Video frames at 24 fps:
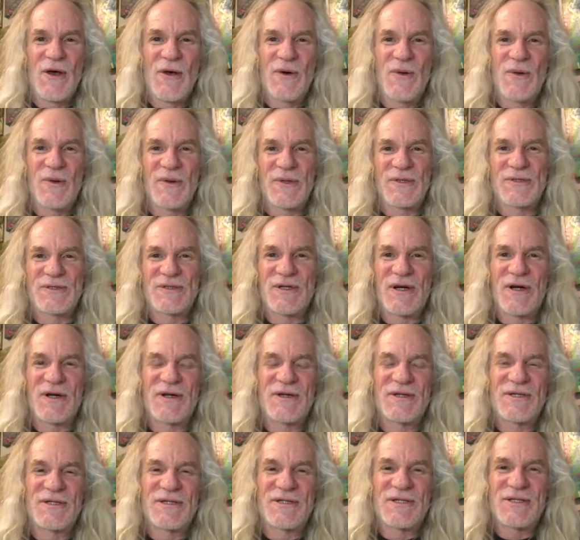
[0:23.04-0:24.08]
We're
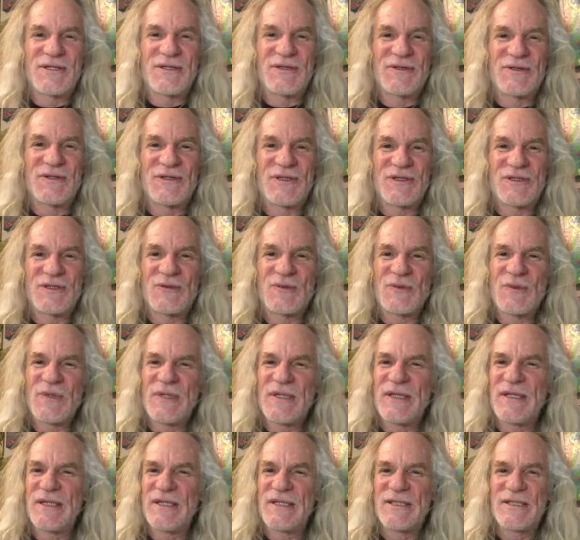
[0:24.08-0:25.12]
starting to just
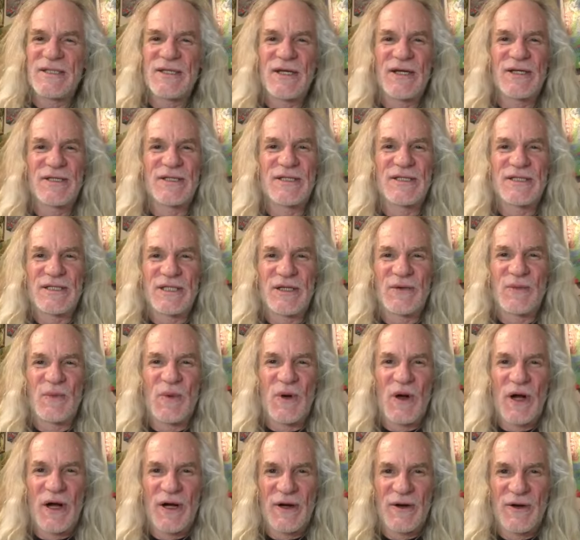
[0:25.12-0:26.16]
really start to see
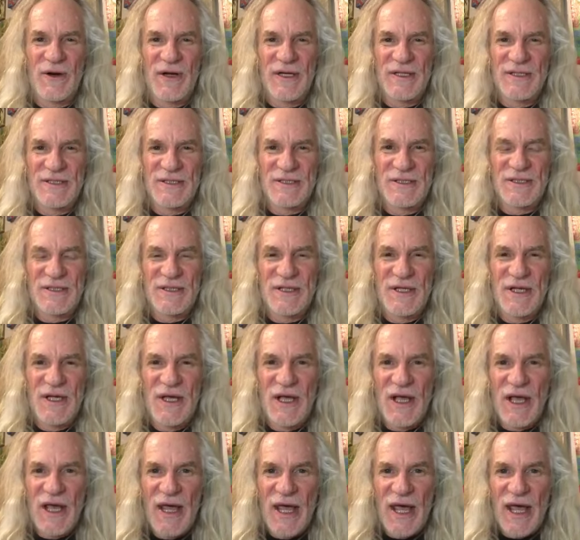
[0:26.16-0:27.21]
progress.
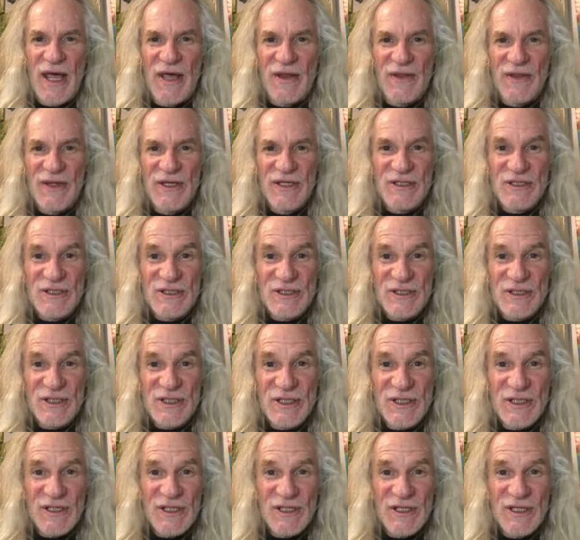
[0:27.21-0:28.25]
And let's
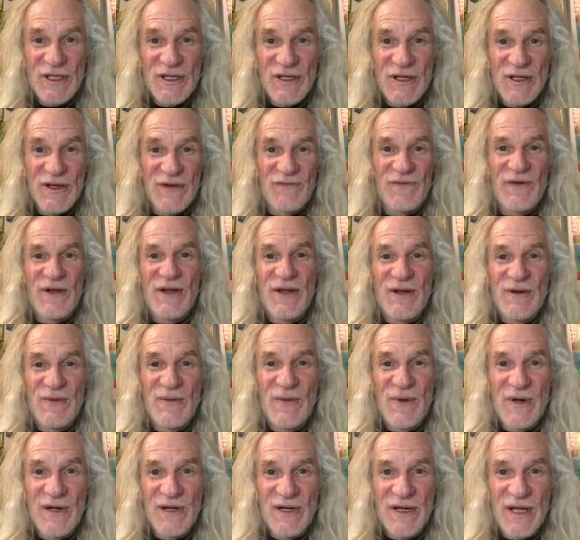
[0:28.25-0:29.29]
see if
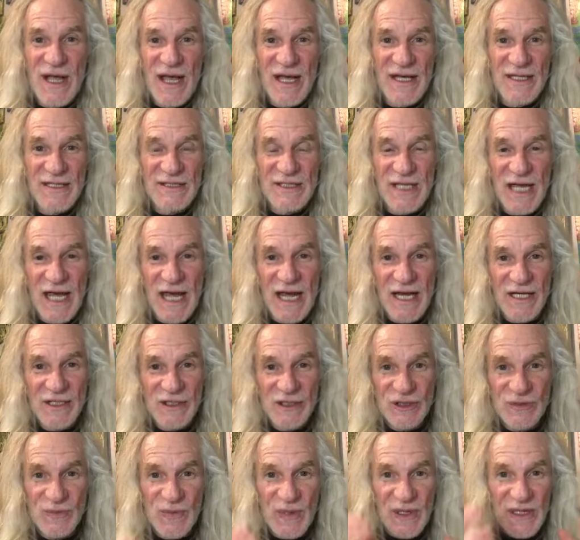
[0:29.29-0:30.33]
anyone has
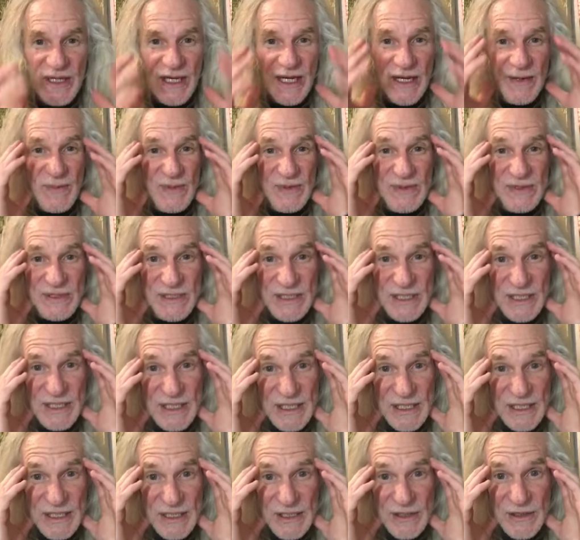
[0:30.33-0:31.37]
actually been able to
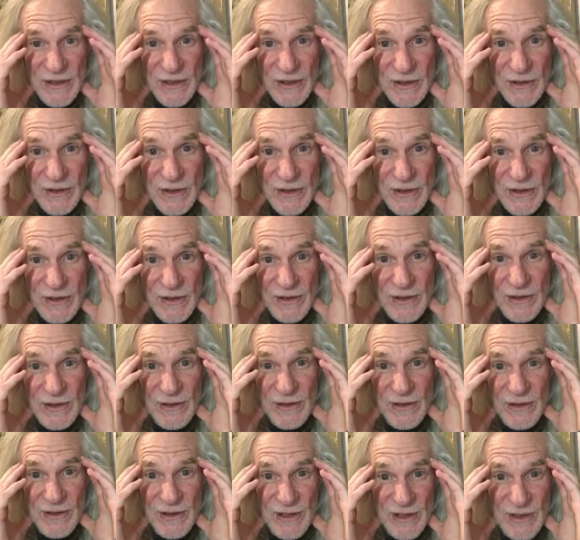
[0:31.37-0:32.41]
hear
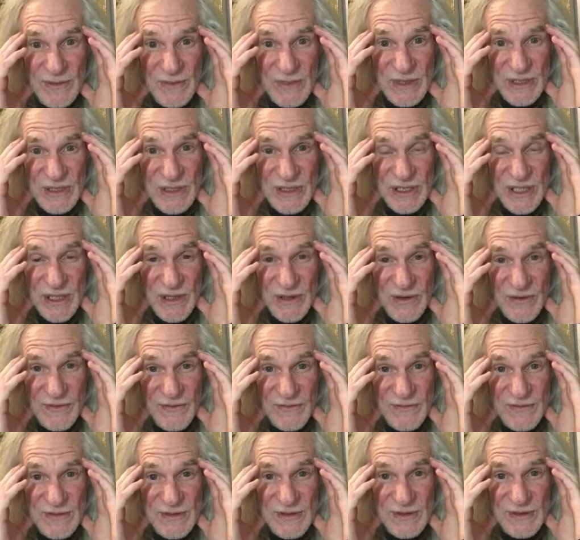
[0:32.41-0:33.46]

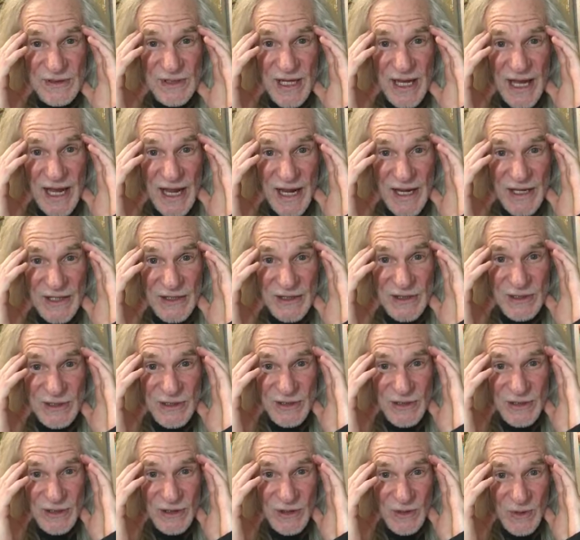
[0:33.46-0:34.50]
themselves answer
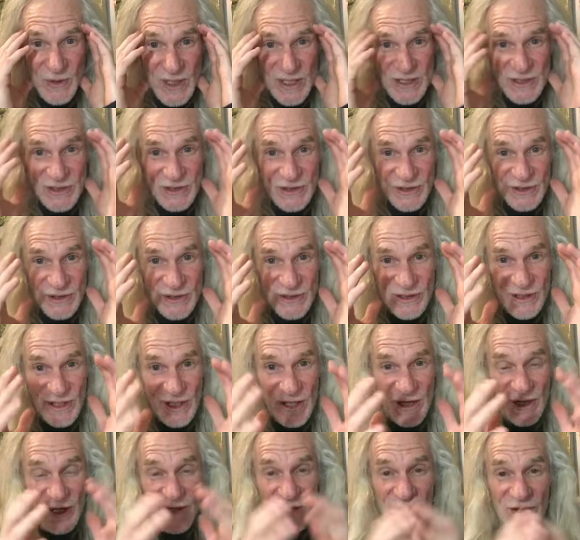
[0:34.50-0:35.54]
the question
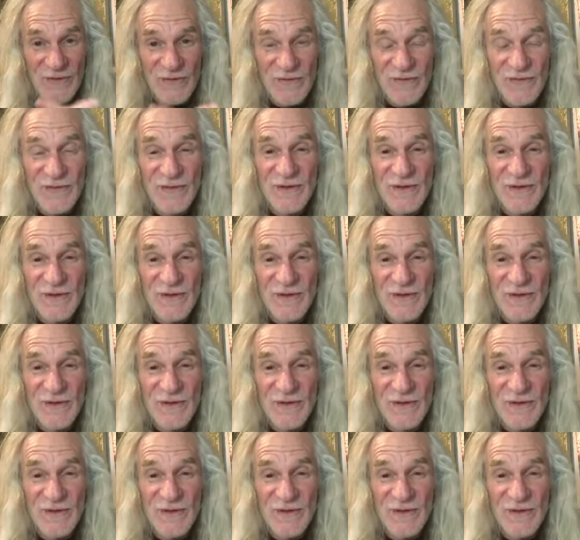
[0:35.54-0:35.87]
of